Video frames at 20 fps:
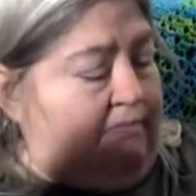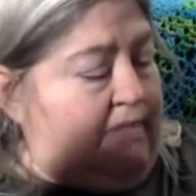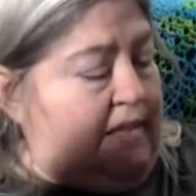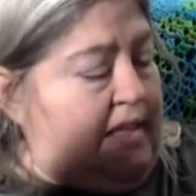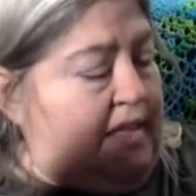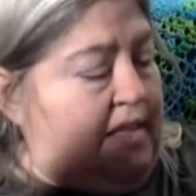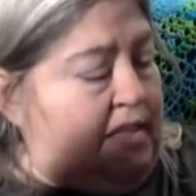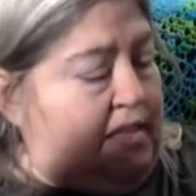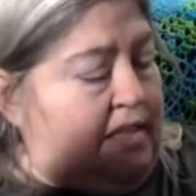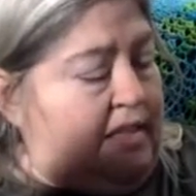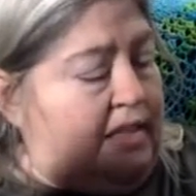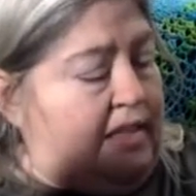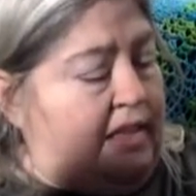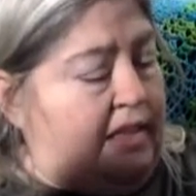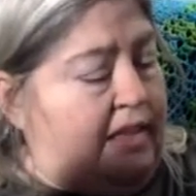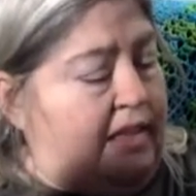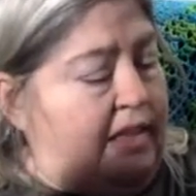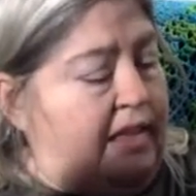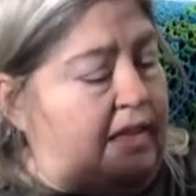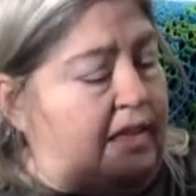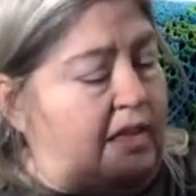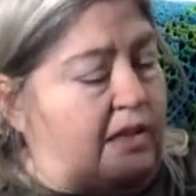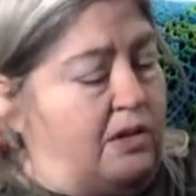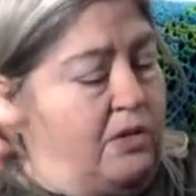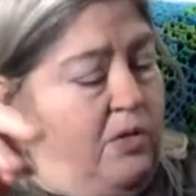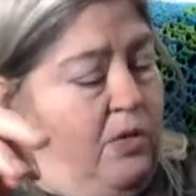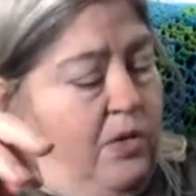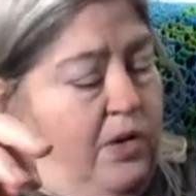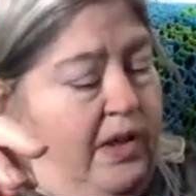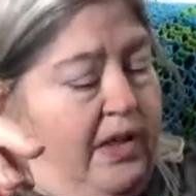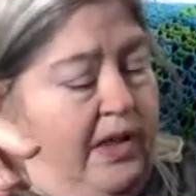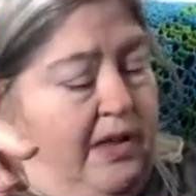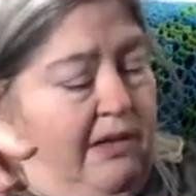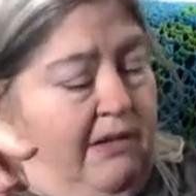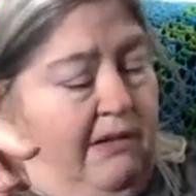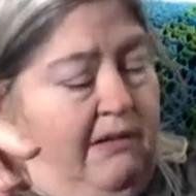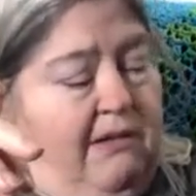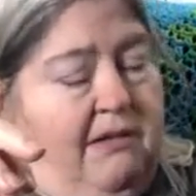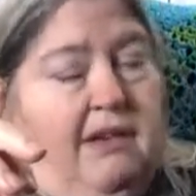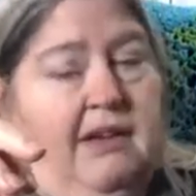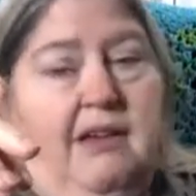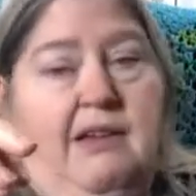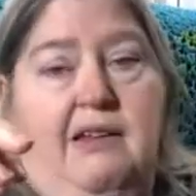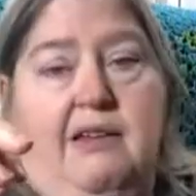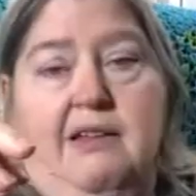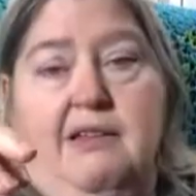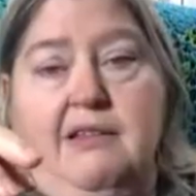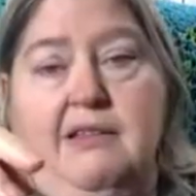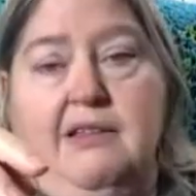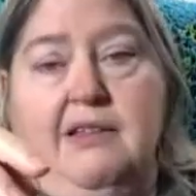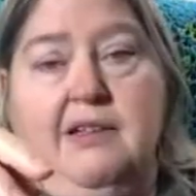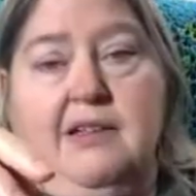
it can get annoying and